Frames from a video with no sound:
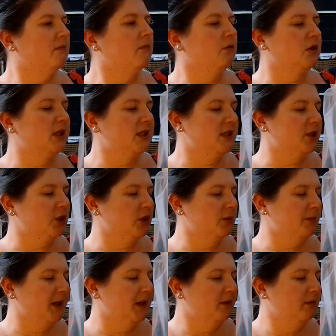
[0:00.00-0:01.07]
At least there should
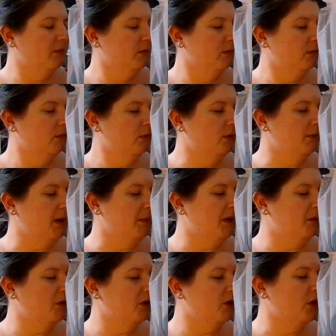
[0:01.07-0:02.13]
be. Oh, it might be that
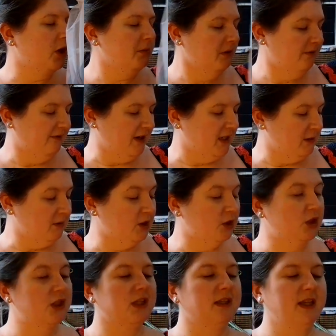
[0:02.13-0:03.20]
one on top, in fact, so I
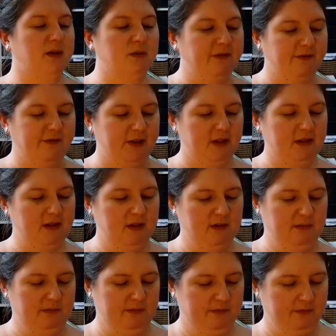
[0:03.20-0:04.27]
should do that one first.
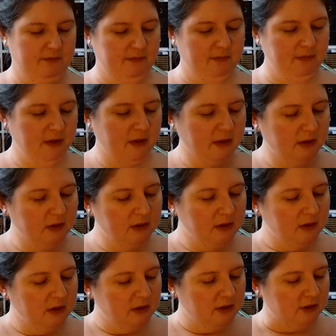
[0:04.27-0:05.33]

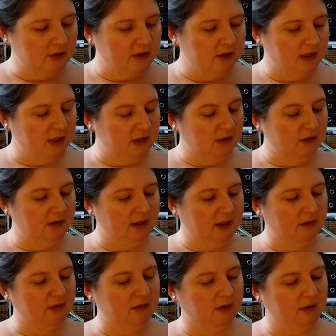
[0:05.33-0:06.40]
Should do that
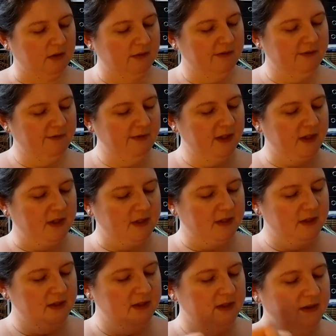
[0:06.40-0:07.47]
one
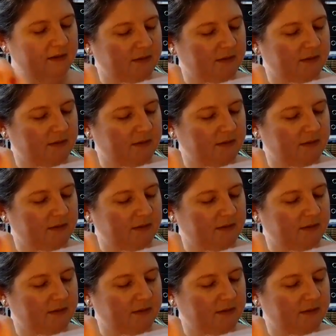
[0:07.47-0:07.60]
first.